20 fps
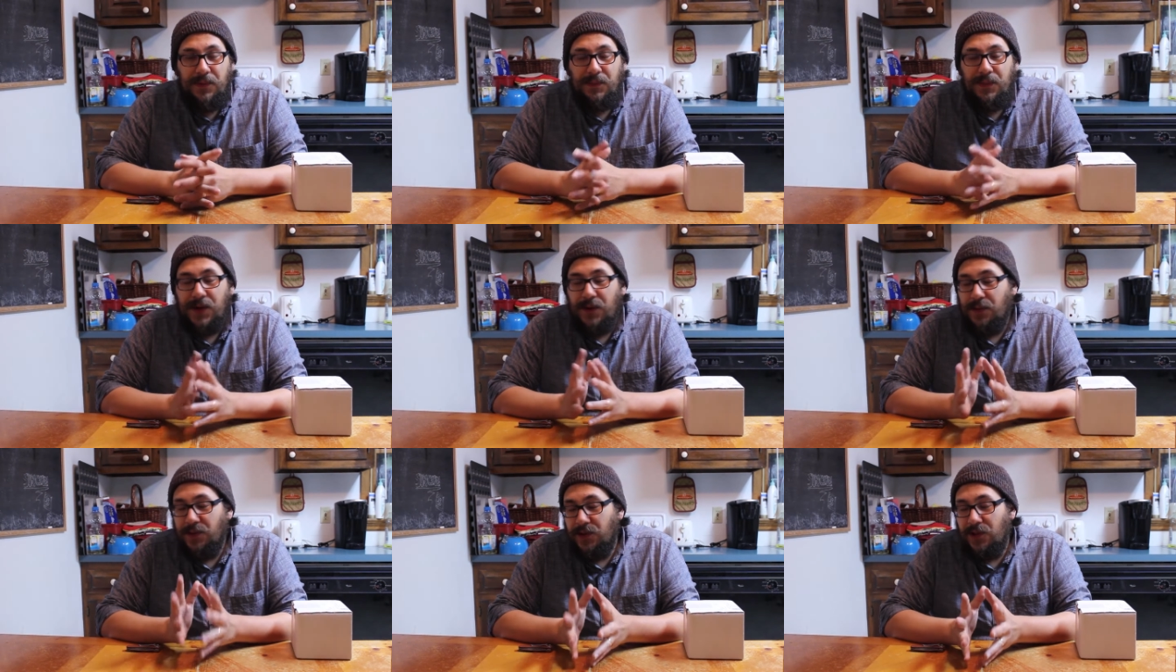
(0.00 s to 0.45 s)

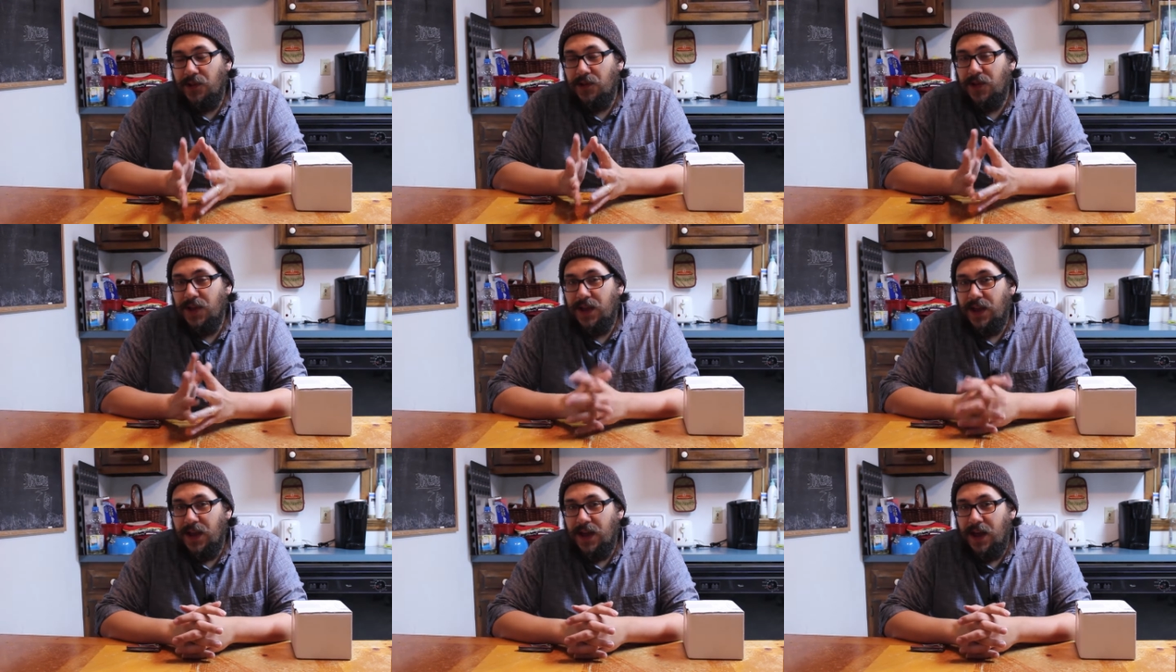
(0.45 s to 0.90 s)
but I was
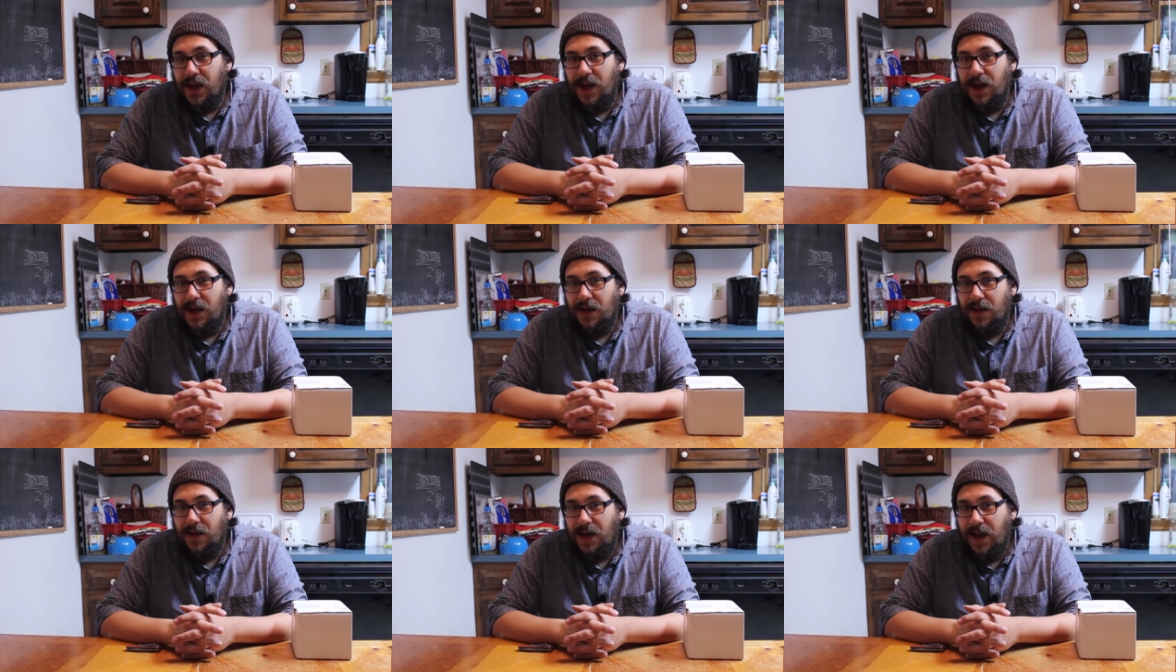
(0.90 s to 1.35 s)
looking
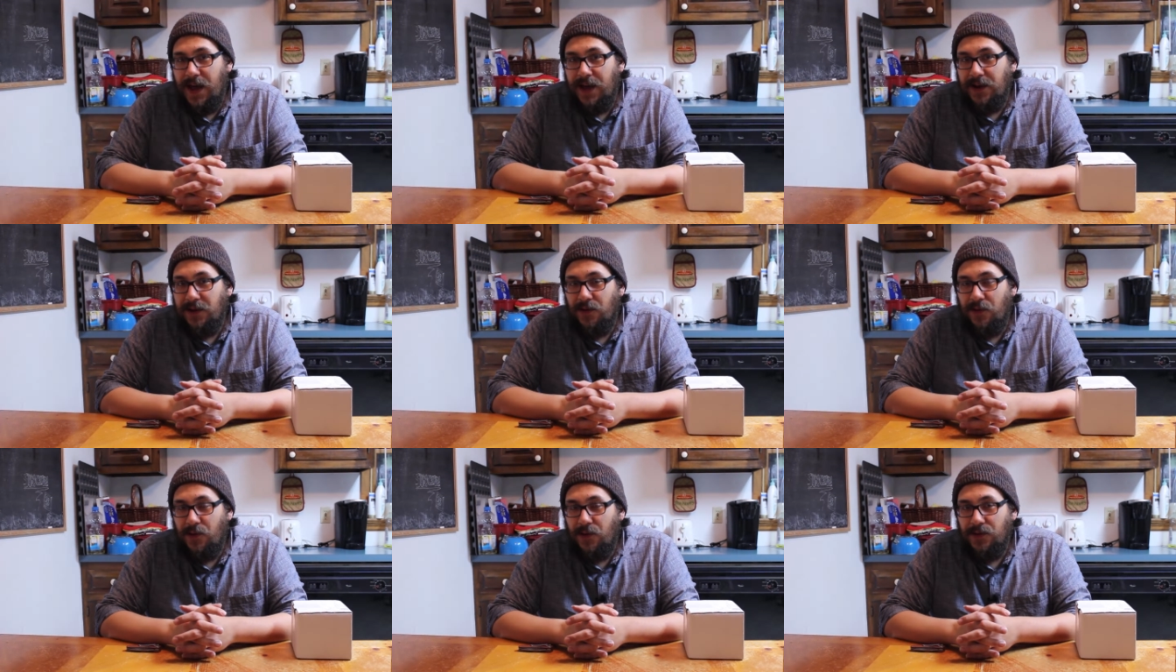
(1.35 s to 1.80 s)
uh, at
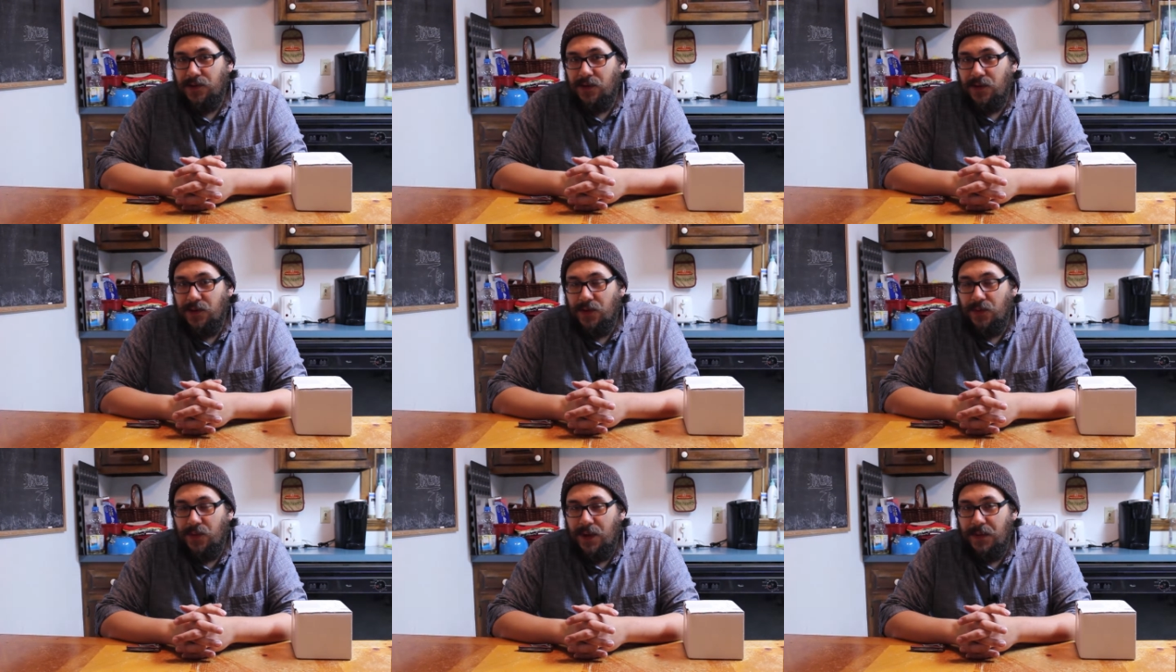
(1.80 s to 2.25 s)
it on,
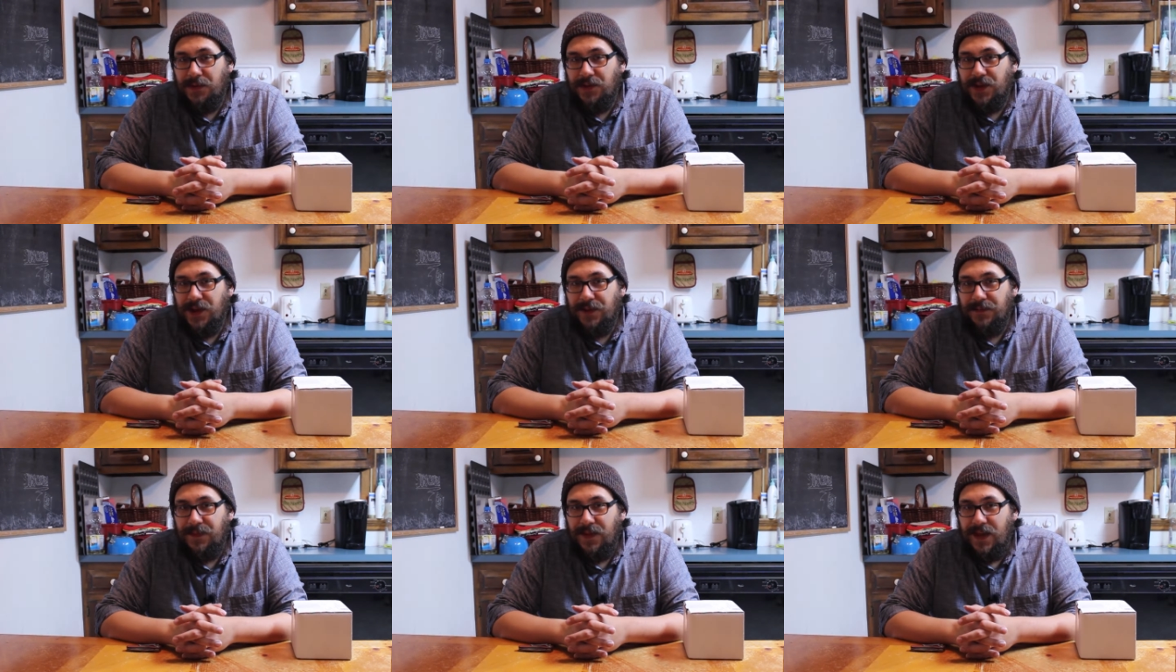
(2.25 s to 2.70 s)
on the
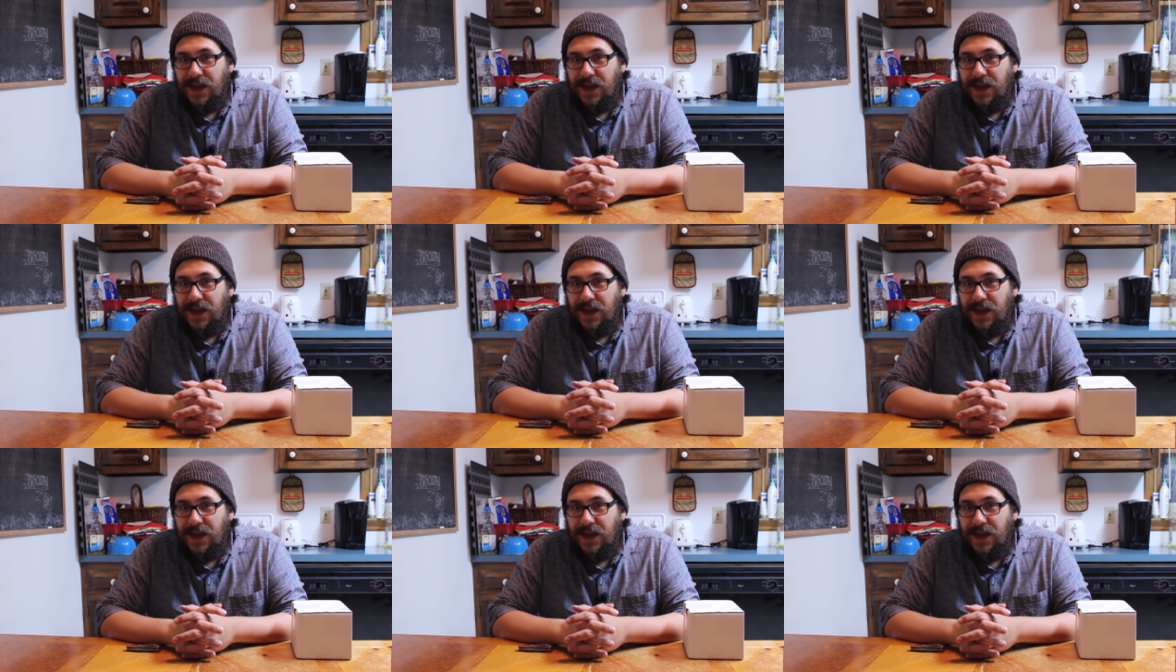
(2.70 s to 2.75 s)
website.